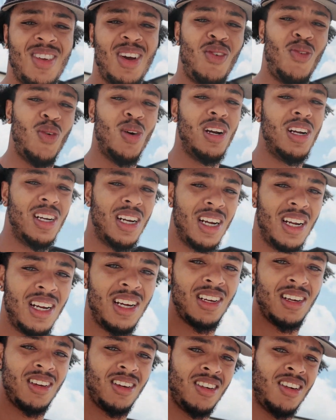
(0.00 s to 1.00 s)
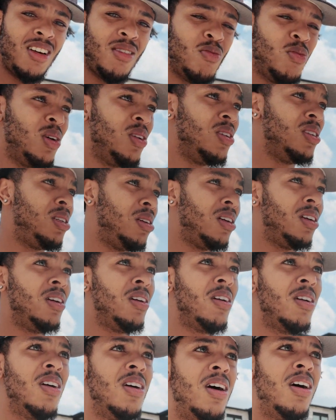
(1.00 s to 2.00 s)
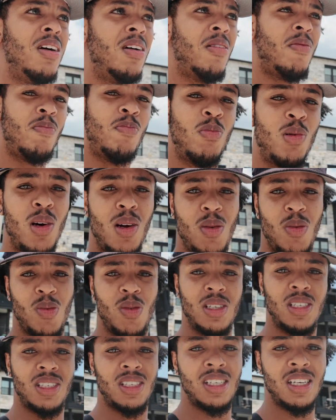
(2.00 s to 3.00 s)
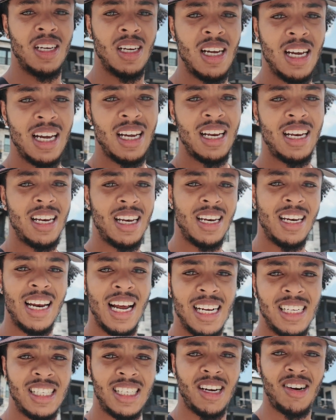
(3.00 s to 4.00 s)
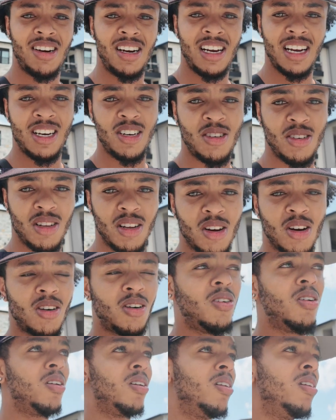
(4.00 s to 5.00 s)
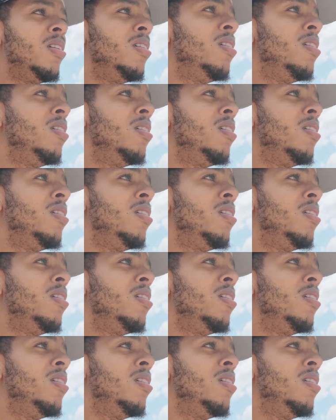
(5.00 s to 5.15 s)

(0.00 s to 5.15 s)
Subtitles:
I wanted it. I'm willing to put what's necessary into the car.